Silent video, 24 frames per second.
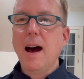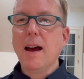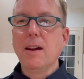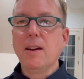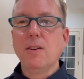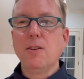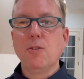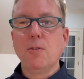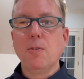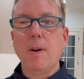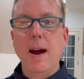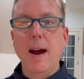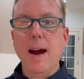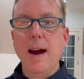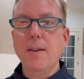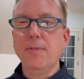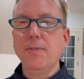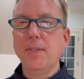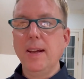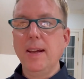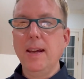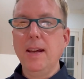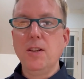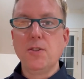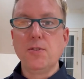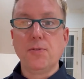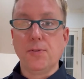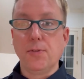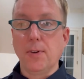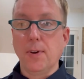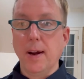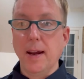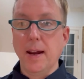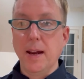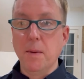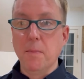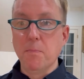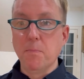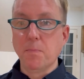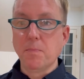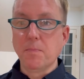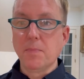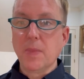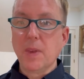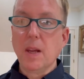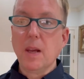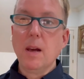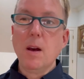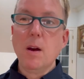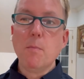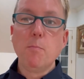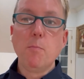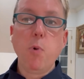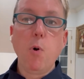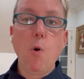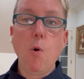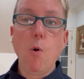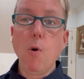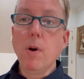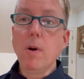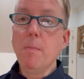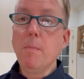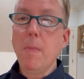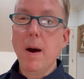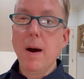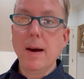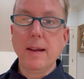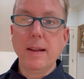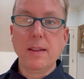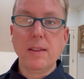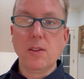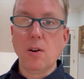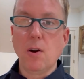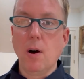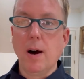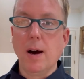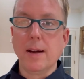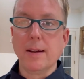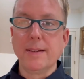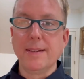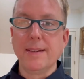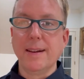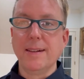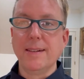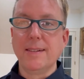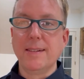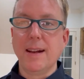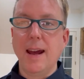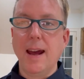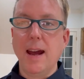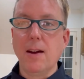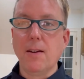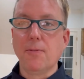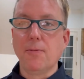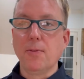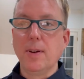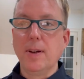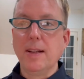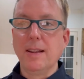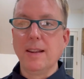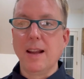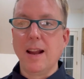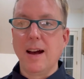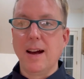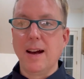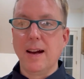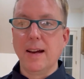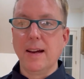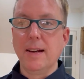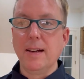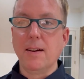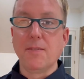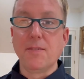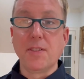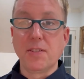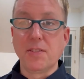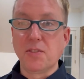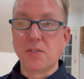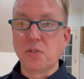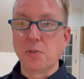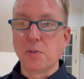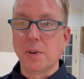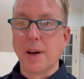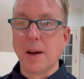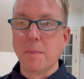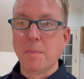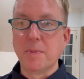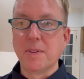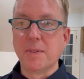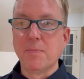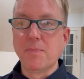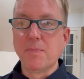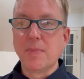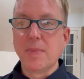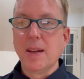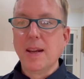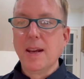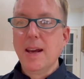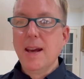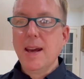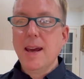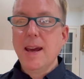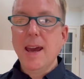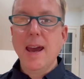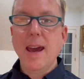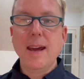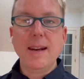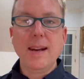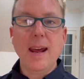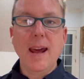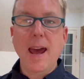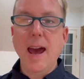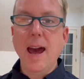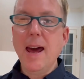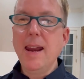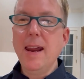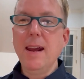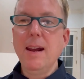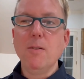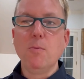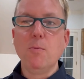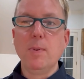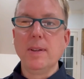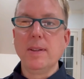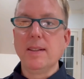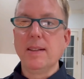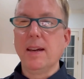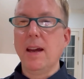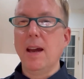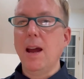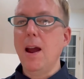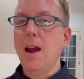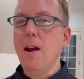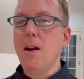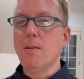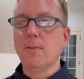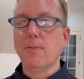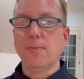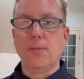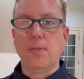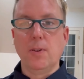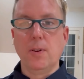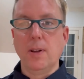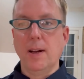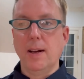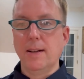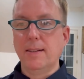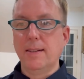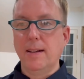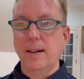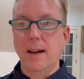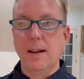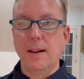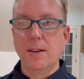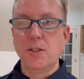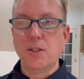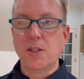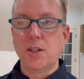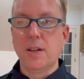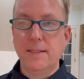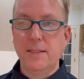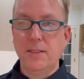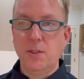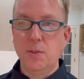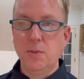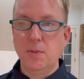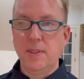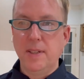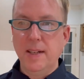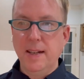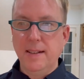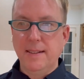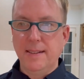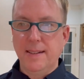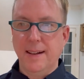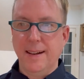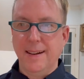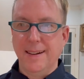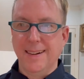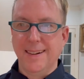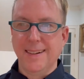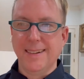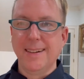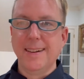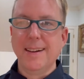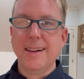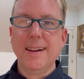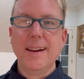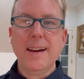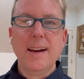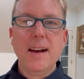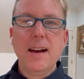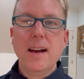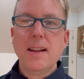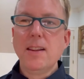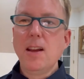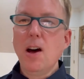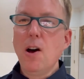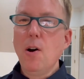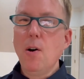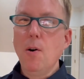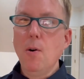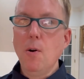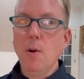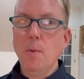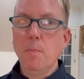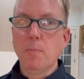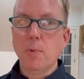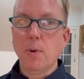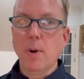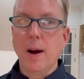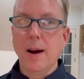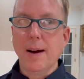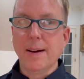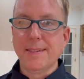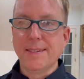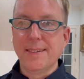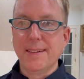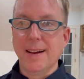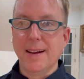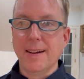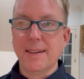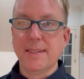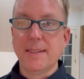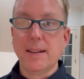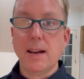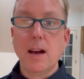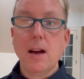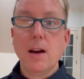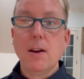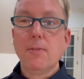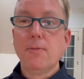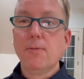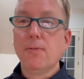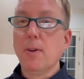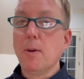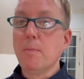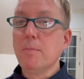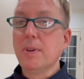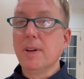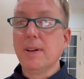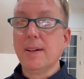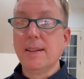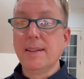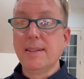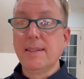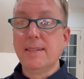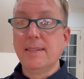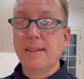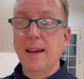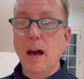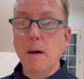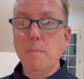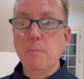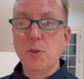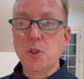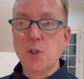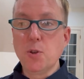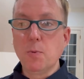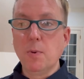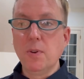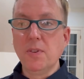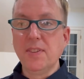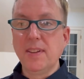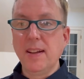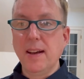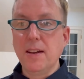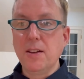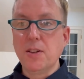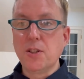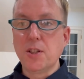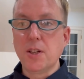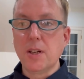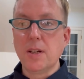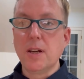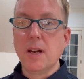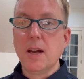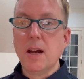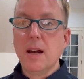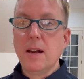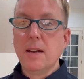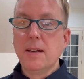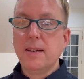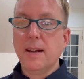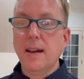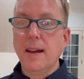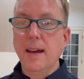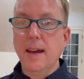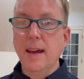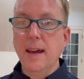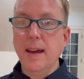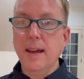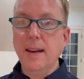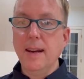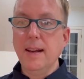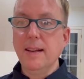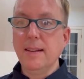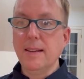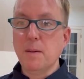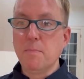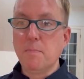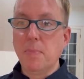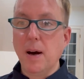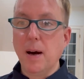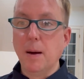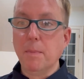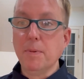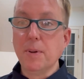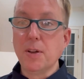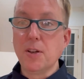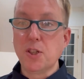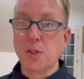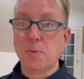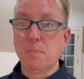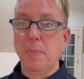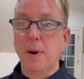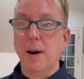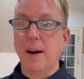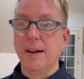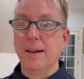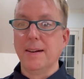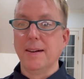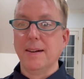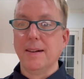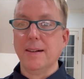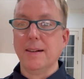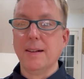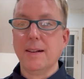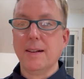craft each frame pour my thoughts into every line of the script and edit with careful attention to detail. The whole process from conceptualization to hitting the publish button